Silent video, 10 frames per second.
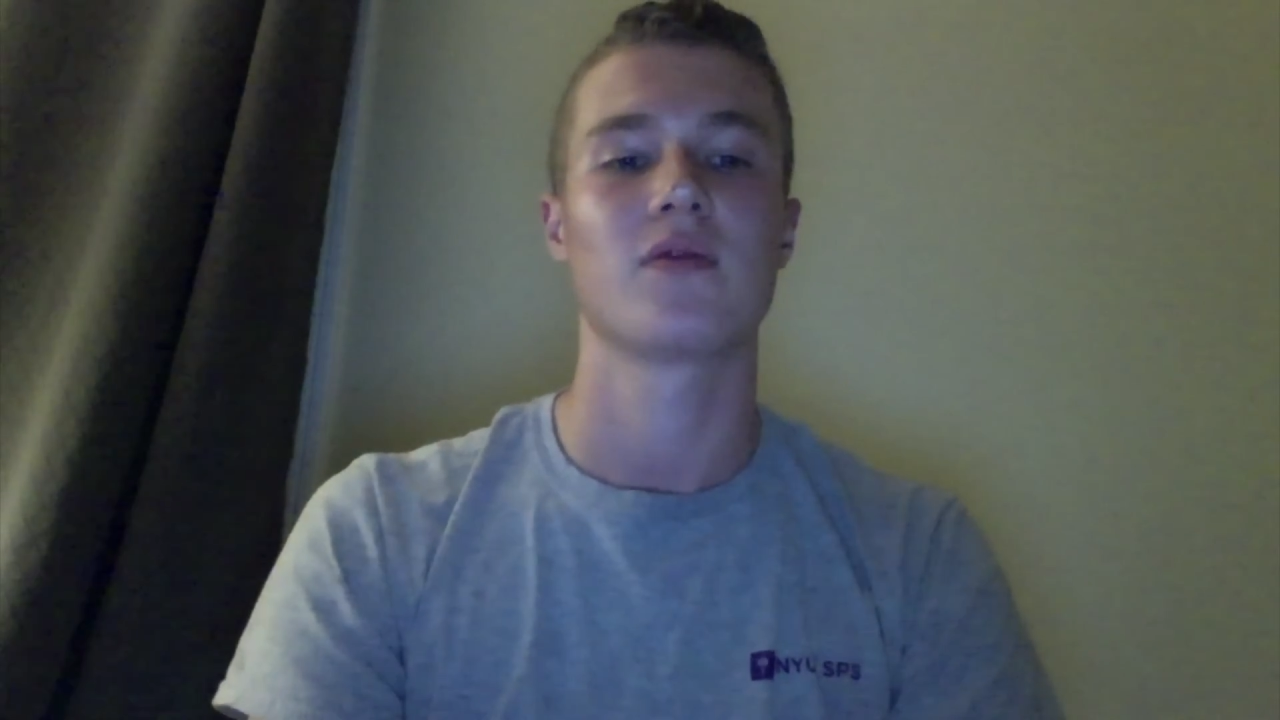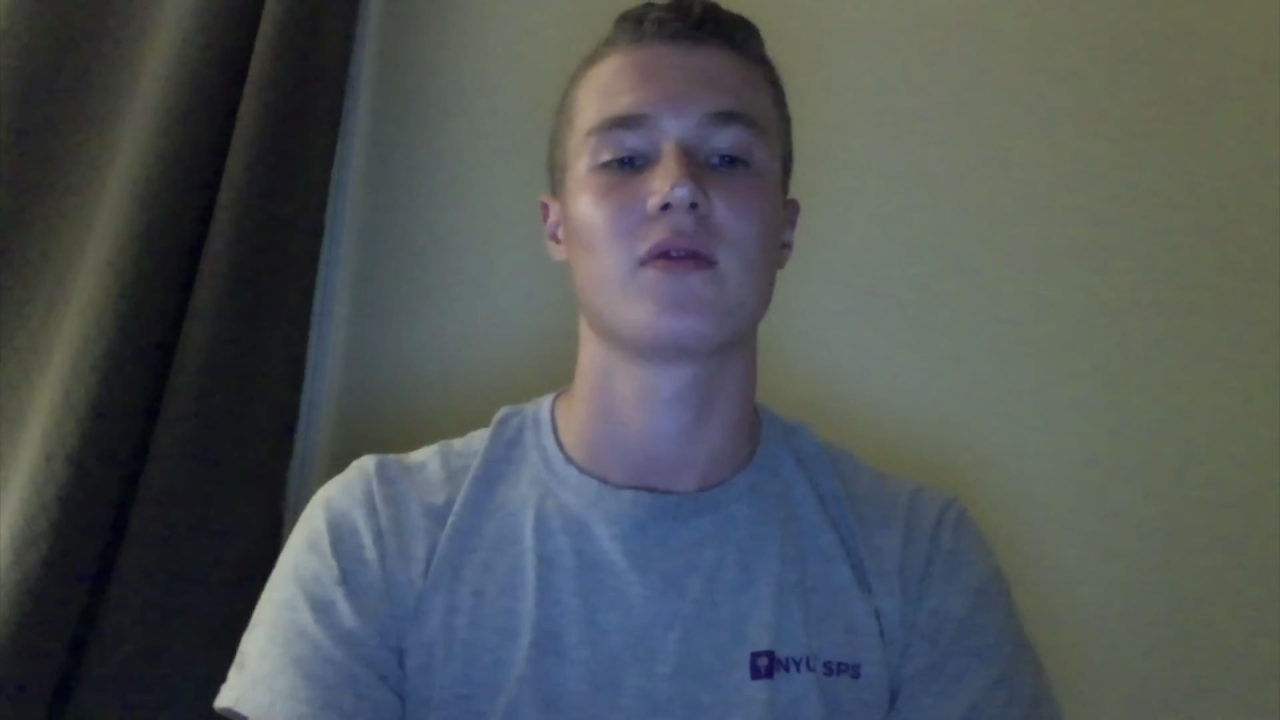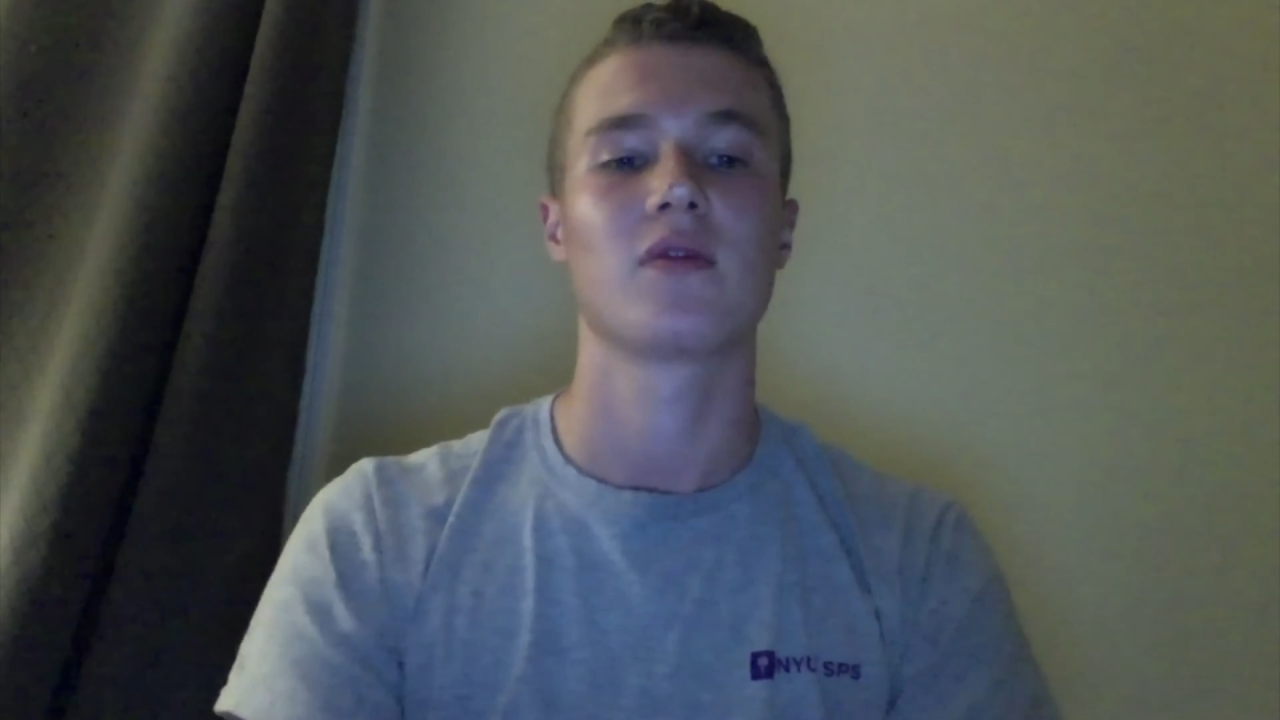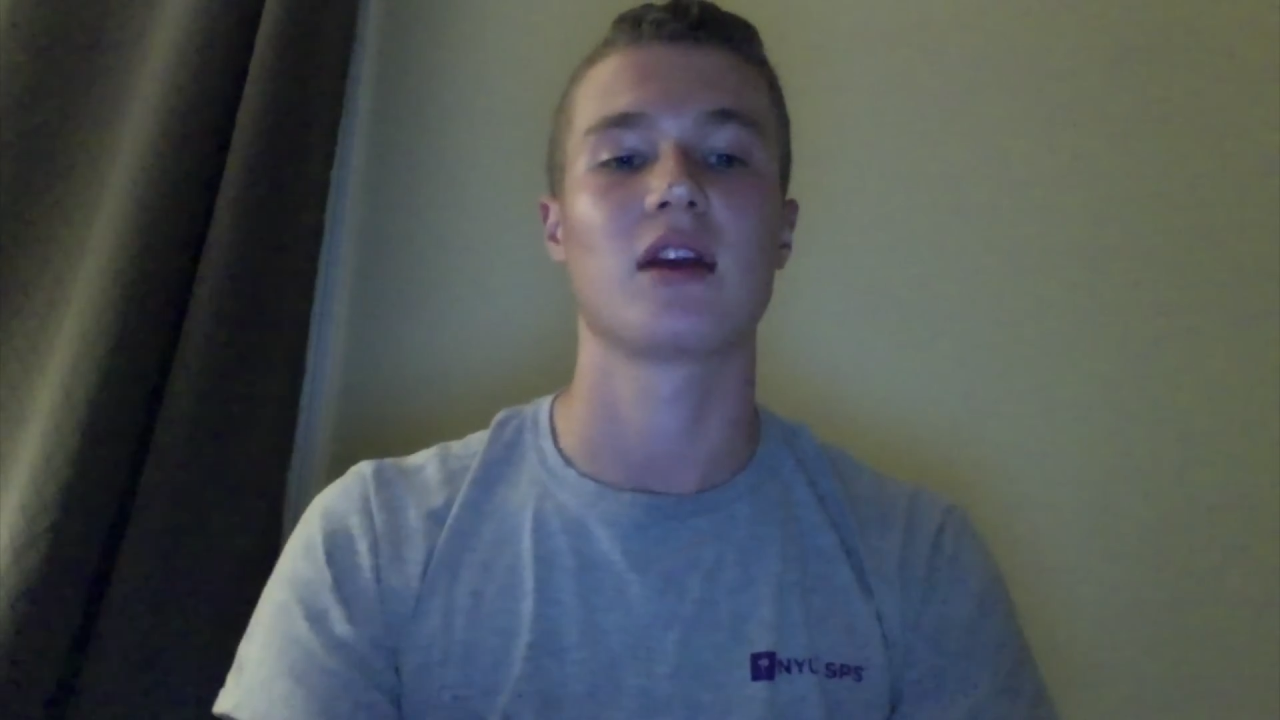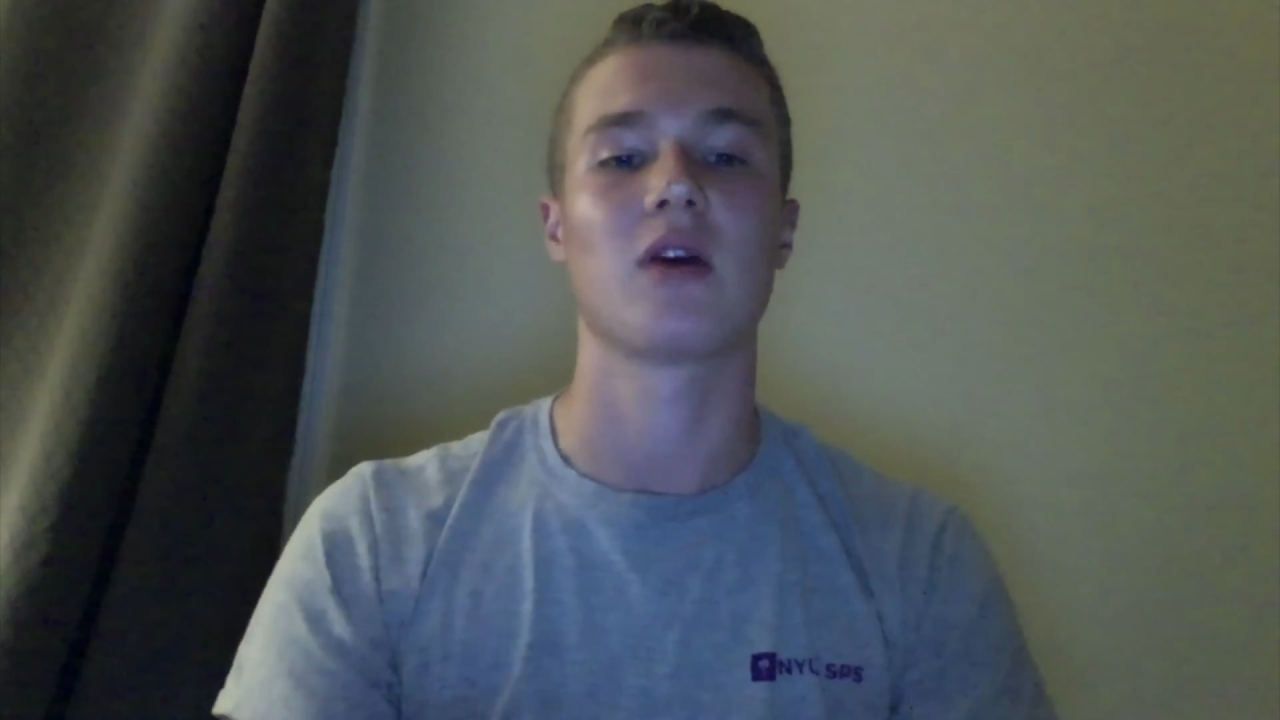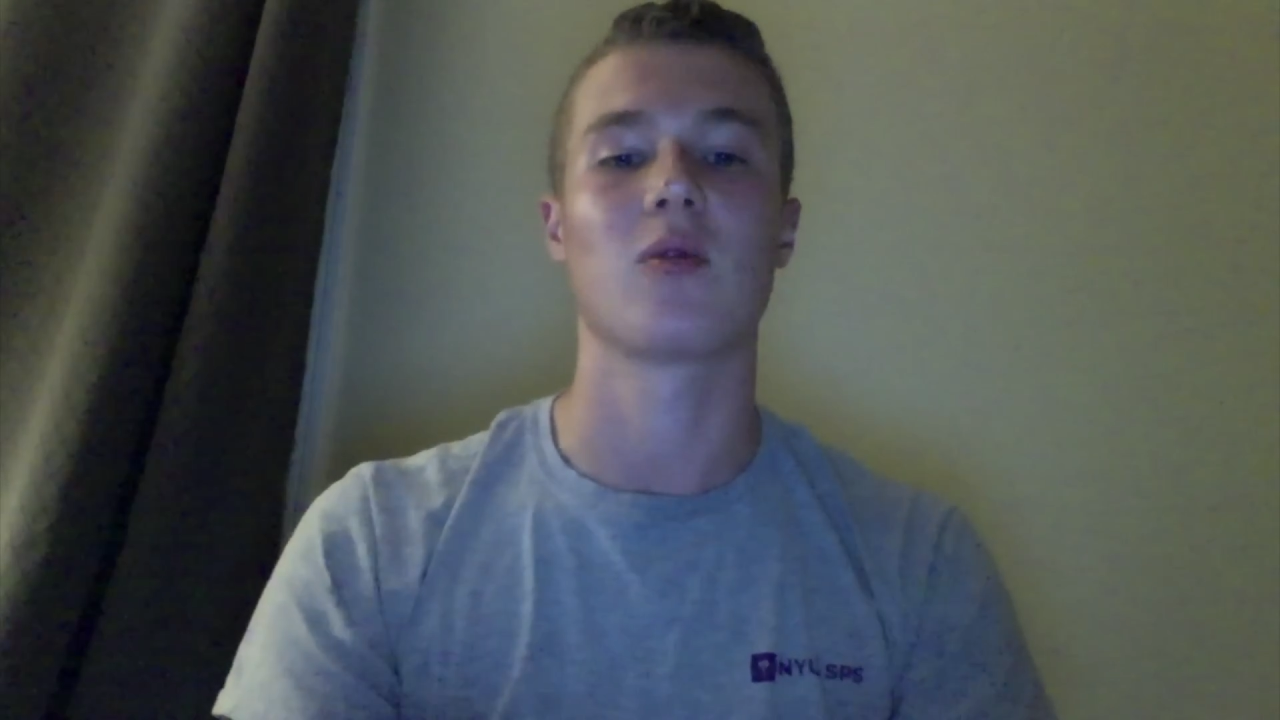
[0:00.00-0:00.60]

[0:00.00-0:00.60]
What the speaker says: Now